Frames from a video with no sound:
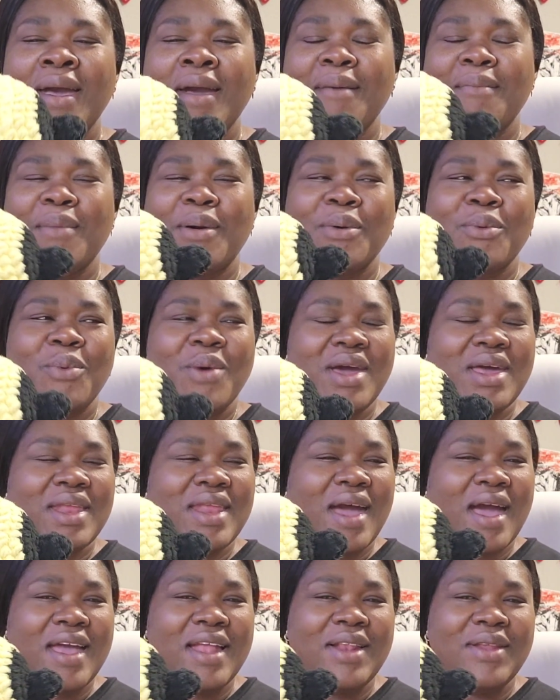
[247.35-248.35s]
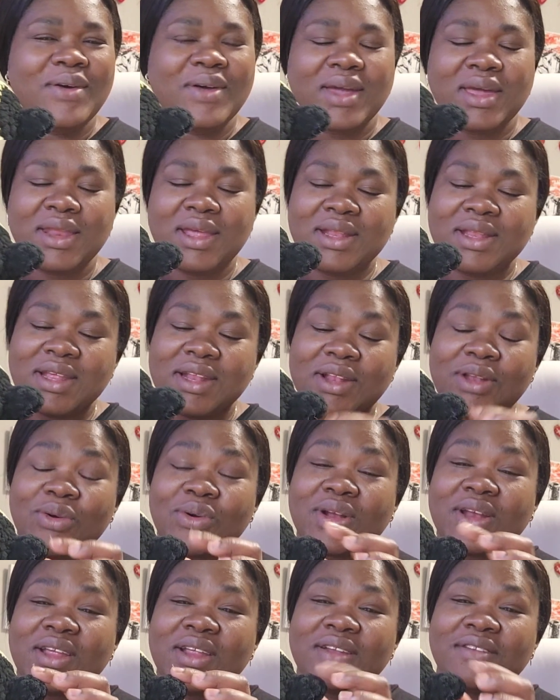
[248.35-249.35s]
but when I look at it, it looked
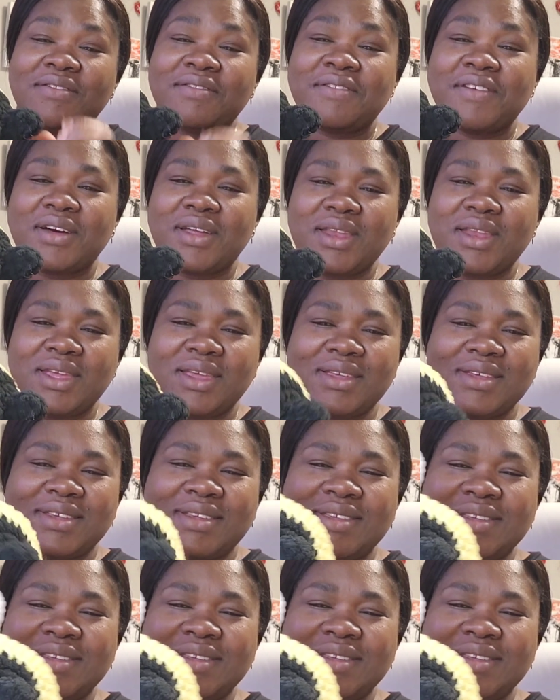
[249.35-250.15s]
a little funny.